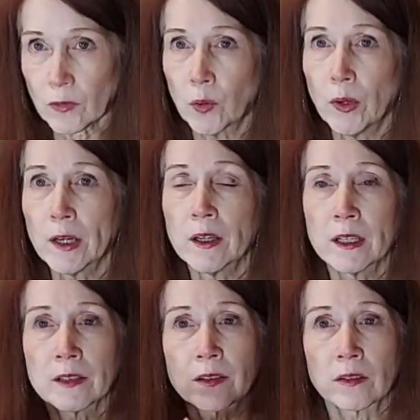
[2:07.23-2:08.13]

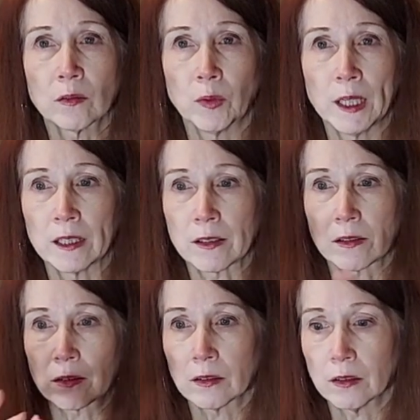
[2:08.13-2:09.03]
whereas when
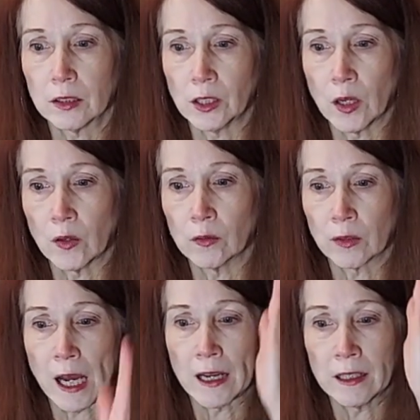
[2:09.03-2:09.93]
it's,
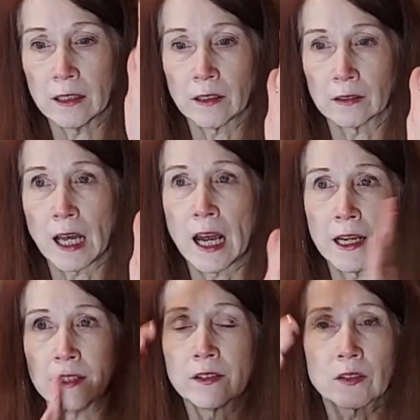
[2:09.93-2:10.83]
the
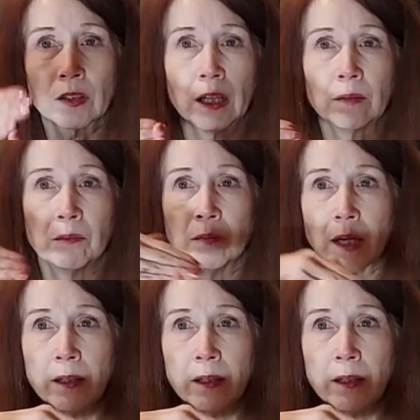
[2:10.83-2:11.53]
lines and